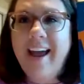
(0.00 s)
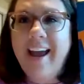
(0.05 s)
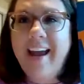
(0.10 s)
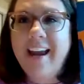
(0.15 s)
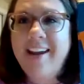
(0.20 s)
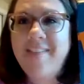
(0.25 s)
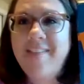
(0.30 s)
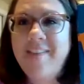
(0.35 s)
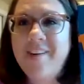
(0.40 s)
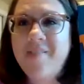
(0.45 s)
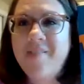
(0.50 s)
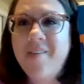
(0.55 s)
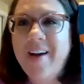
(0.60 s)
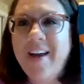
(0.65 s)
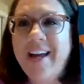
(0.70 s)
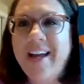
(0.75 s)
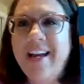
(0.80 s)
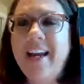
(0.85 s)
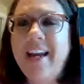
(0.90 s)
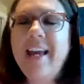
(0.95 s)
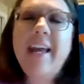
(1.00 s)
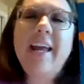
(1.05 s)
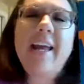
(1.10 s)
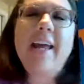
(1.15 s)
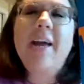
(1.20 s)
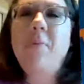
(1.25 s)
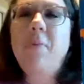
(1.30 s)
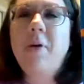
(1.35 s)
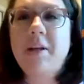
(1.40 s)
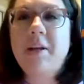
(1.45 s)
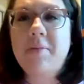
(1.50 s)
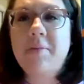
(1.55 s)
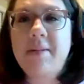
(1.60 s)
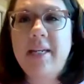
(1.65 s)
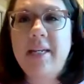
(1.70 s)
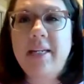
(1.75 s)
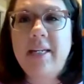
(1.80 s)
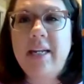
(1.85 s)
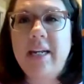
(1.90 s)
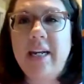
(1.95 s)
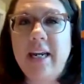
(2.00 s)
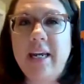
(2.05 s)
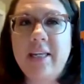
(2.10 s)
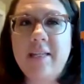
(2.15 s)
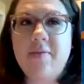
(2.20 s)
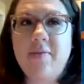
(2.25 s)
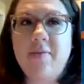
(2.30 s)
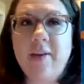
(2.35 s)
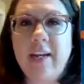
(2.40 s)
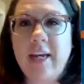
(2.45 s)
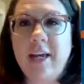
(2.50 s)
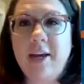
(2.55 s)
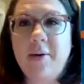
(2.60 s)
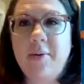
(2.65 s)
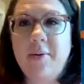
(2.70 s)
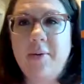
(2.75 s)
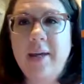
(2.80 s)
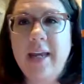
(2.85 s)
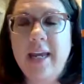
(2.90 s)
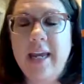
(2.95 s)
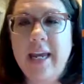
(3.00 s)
Hi everyone, welcome to today's video.